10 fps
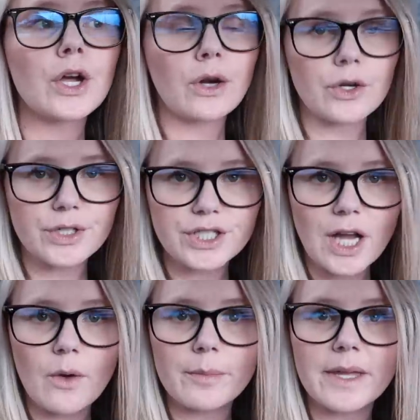grocery
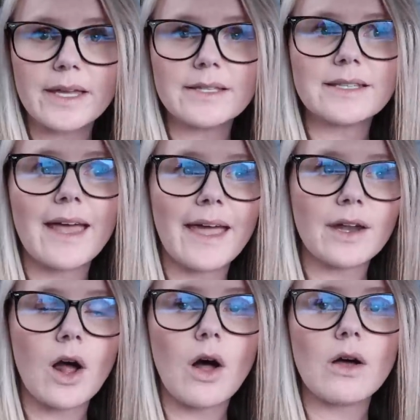shop with me's
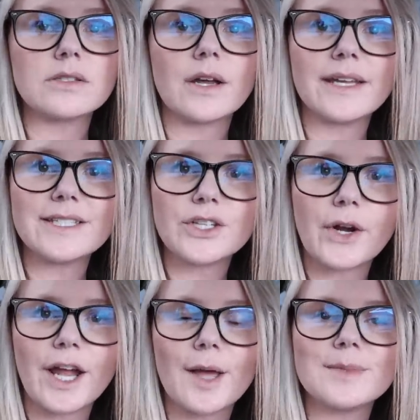and hauls on
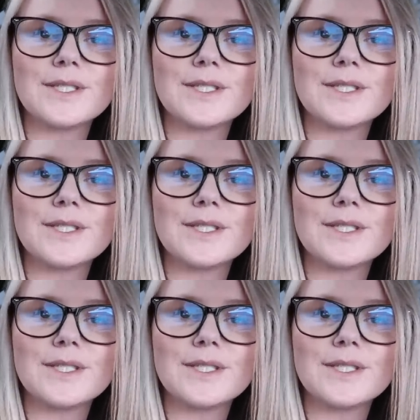Instagram,